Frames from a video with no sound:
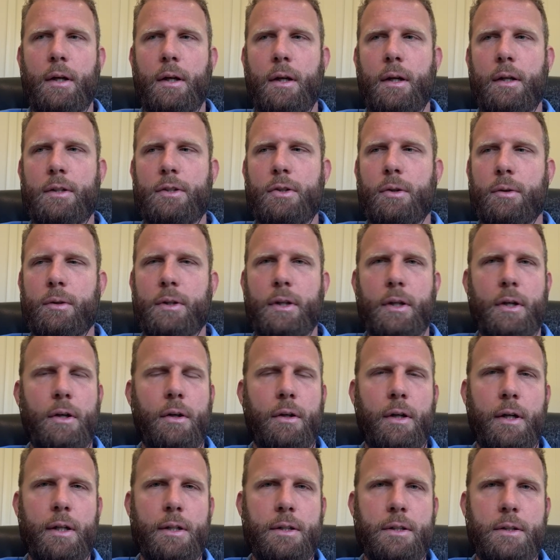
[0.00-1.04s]
It took the
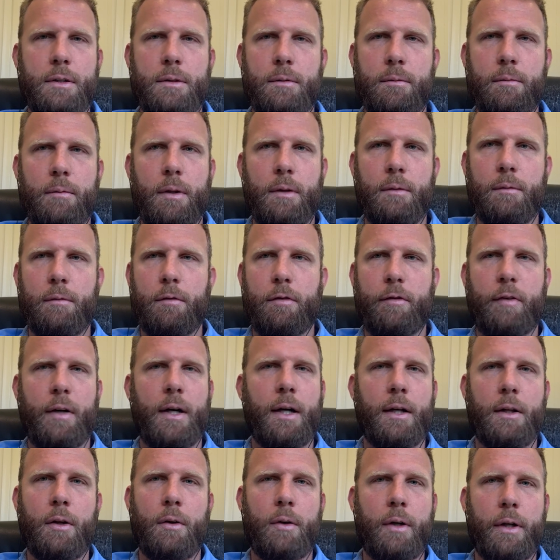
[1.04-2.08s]
guys
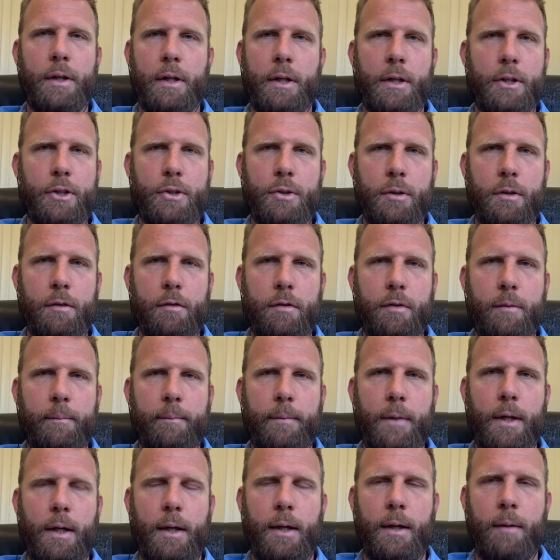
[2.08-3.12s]
far longer than it should
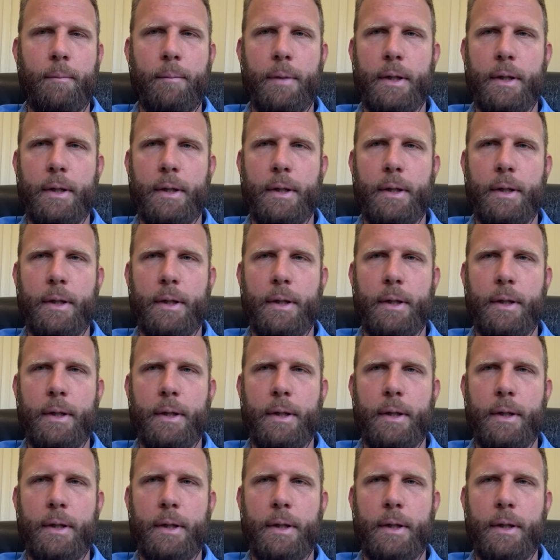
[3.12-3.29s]
have,